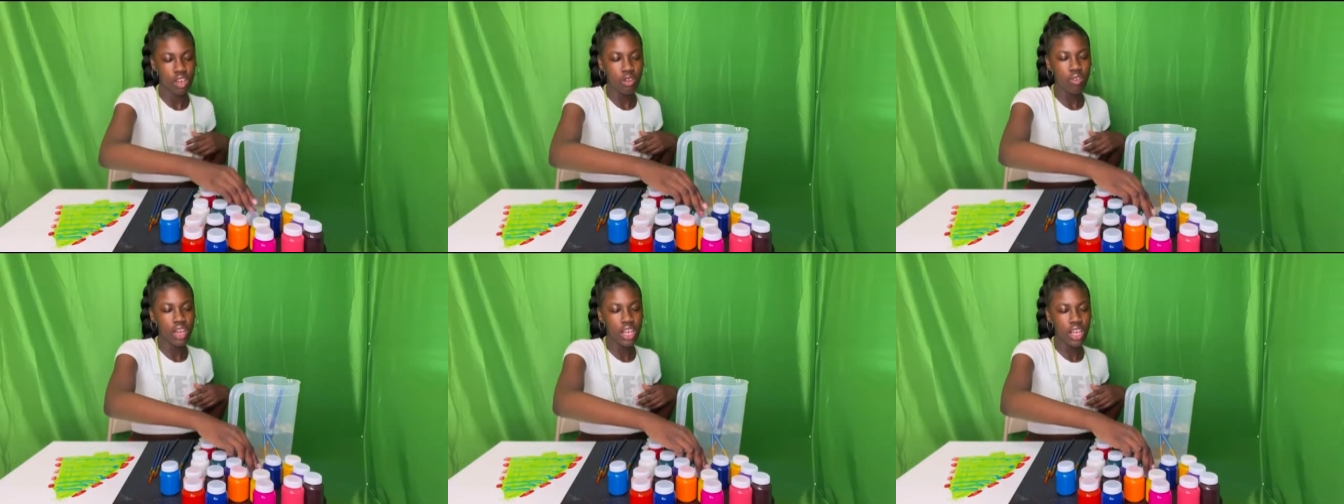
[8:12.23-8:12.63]

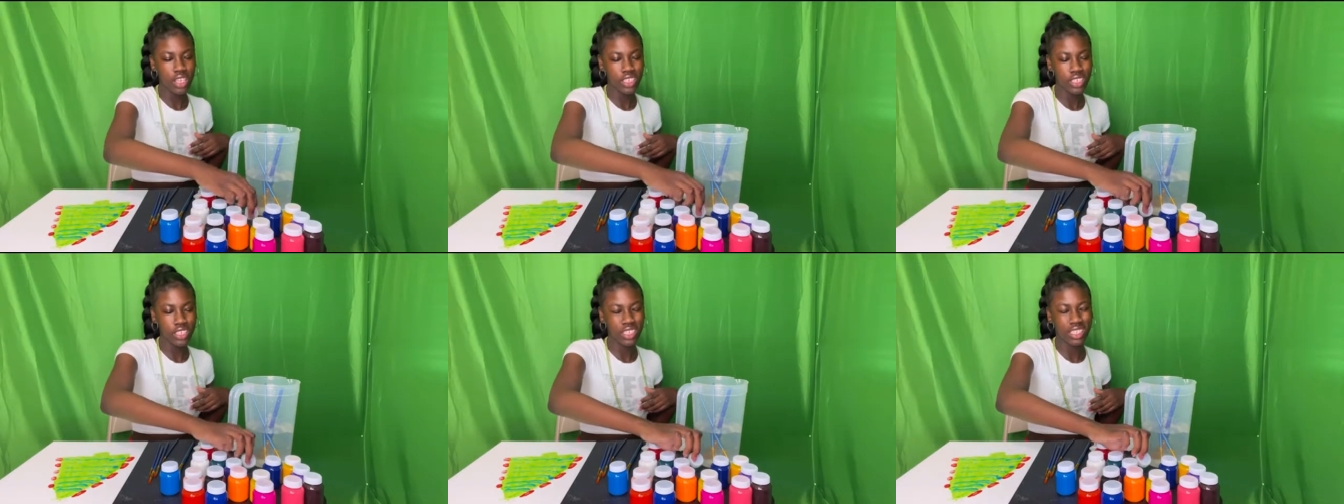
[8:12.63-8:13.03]
what
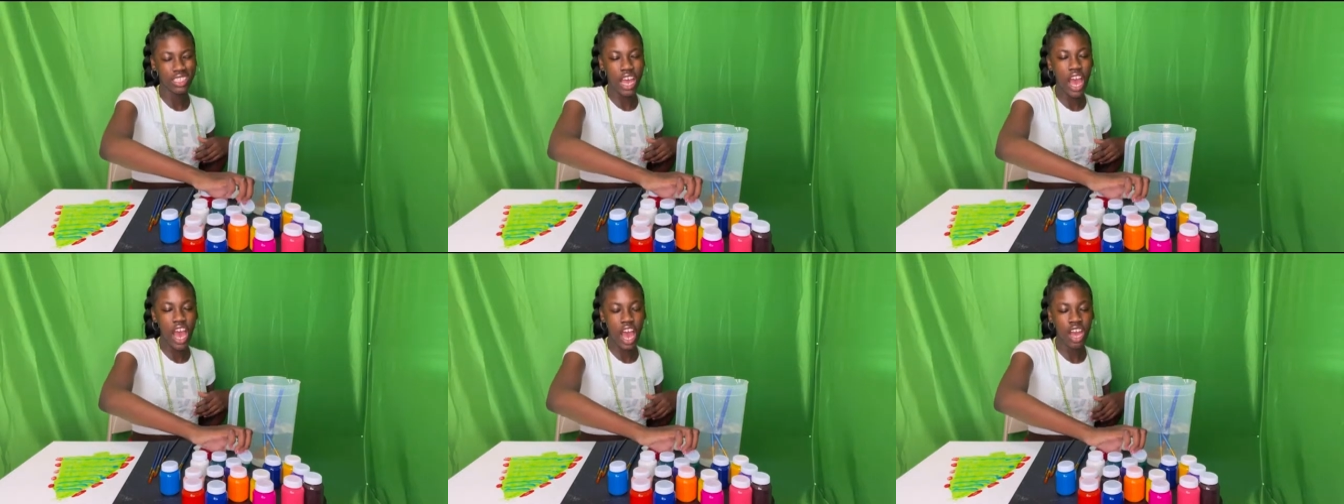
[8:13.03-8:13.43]
color is the
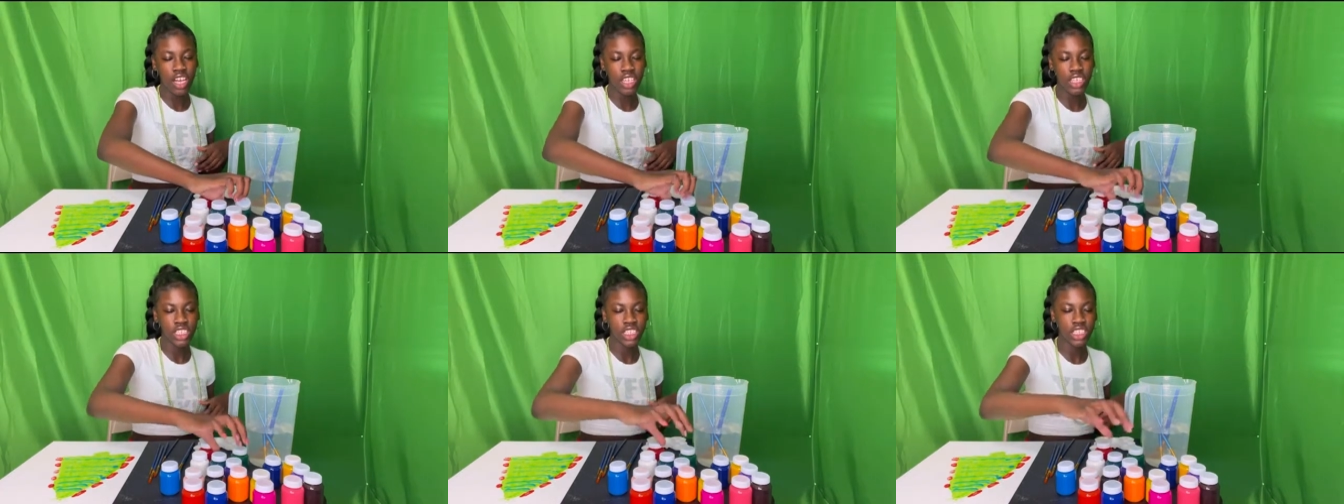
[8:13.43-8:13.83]
star?
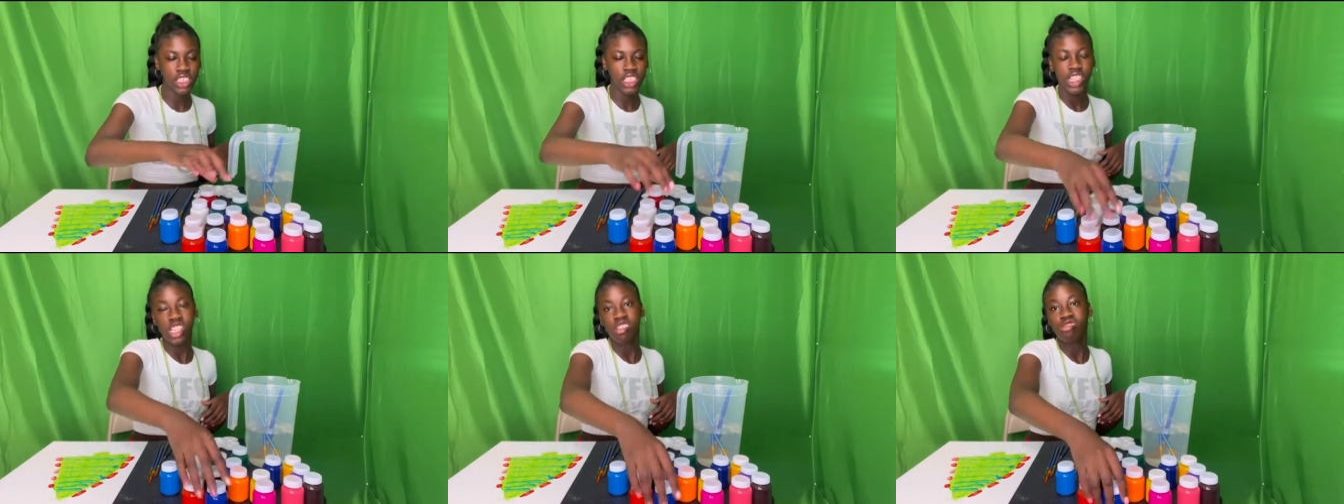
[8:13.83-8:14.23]

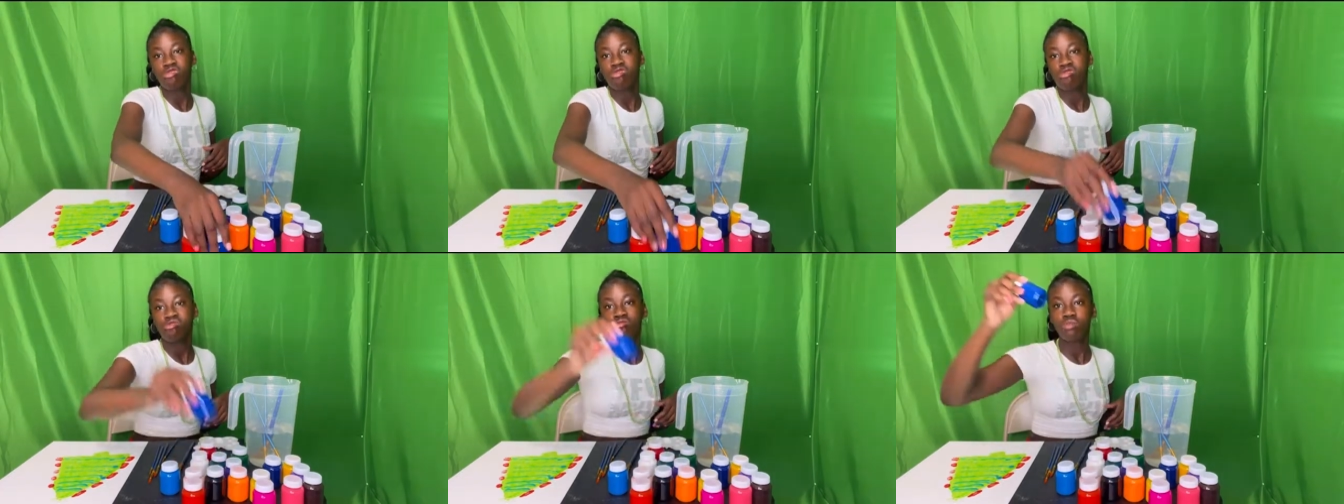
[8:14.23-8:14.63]

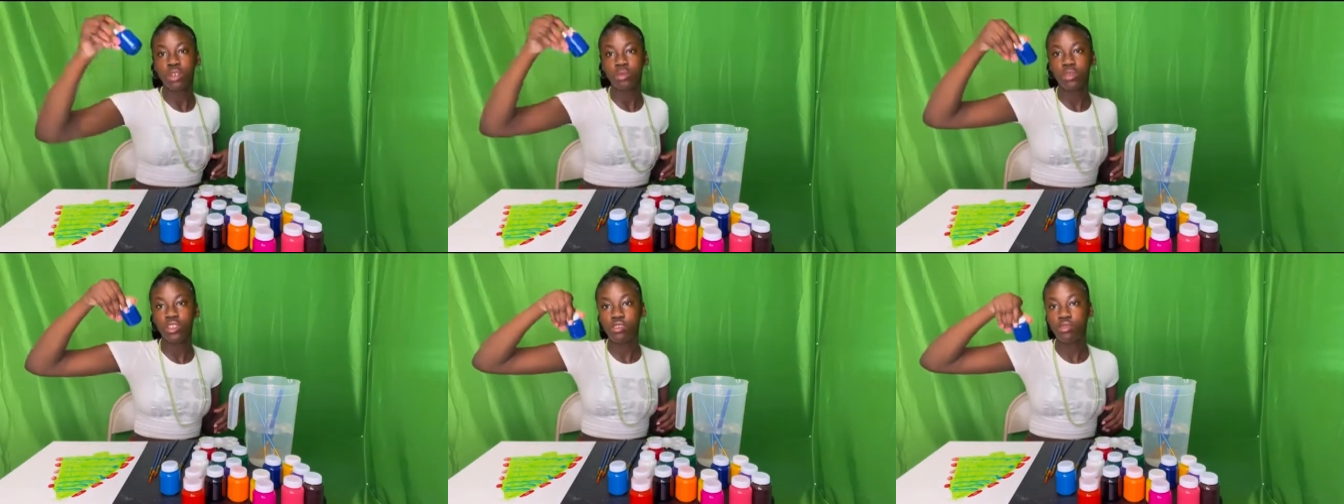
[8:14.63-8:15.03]
I'm
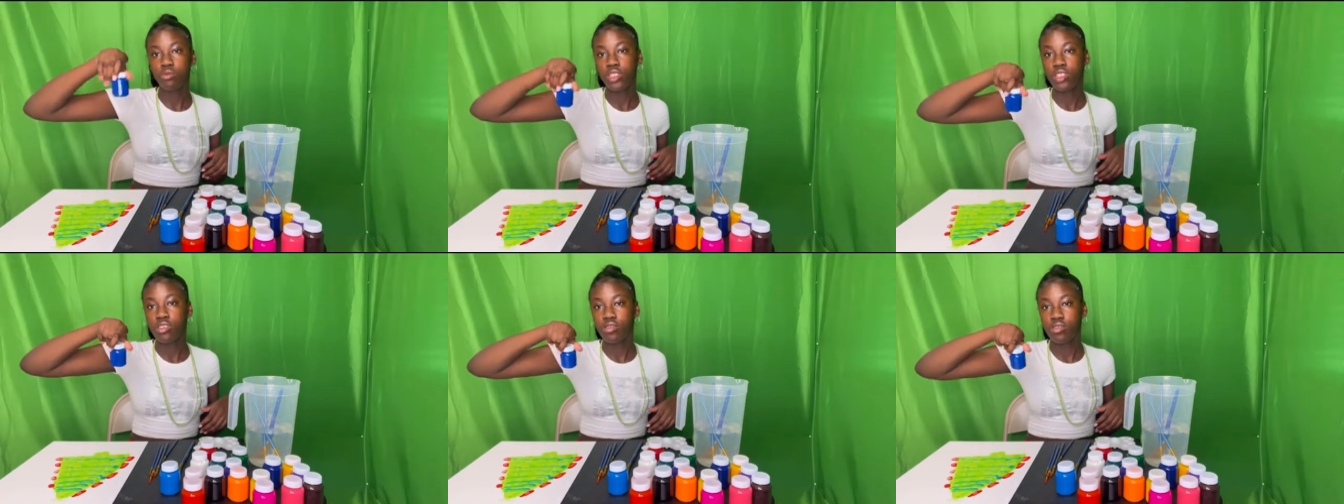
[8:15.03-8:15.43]
gonna do
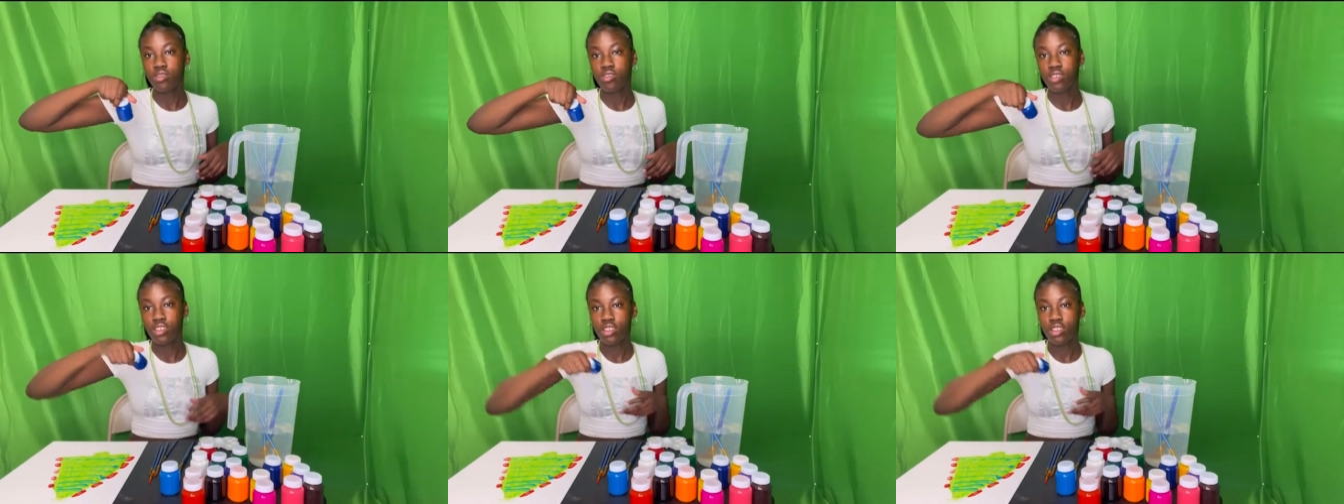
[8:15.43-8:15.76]
blue.